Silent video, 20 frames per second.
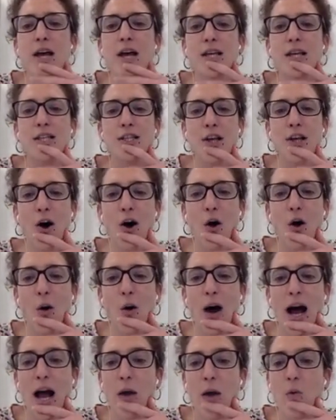So
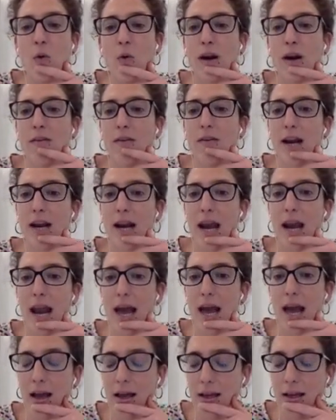I will really
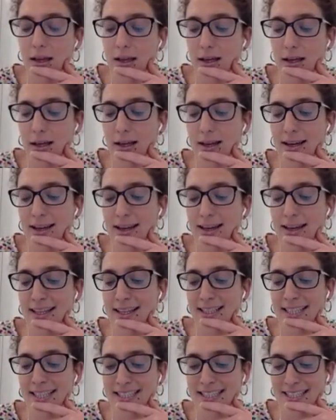like
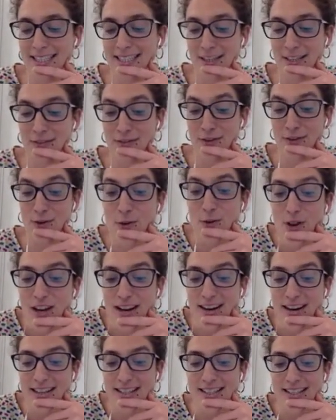that in the few
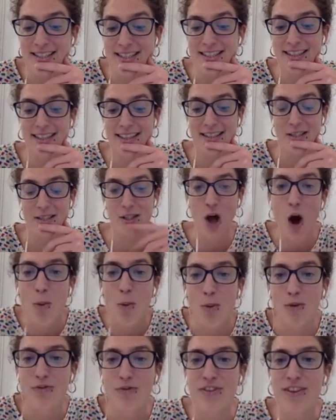years, some
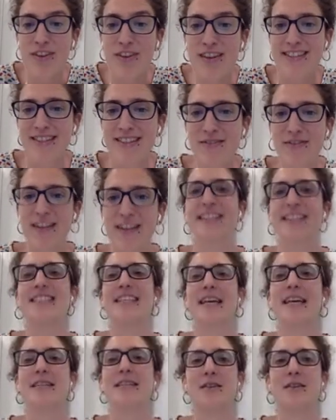of these field
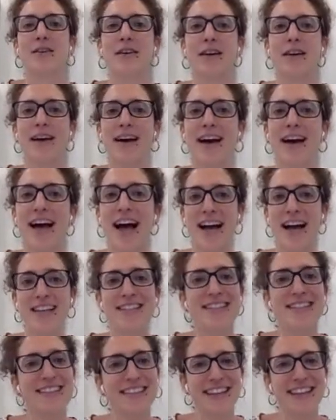stations has,
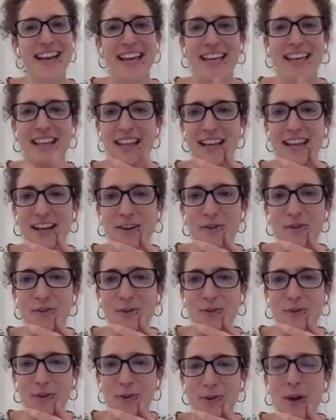like the
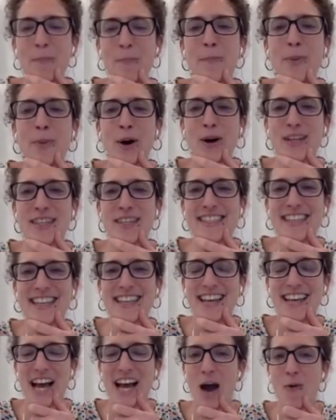green points,
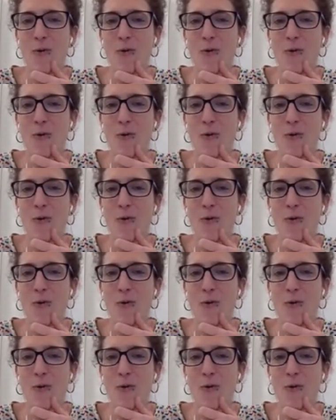our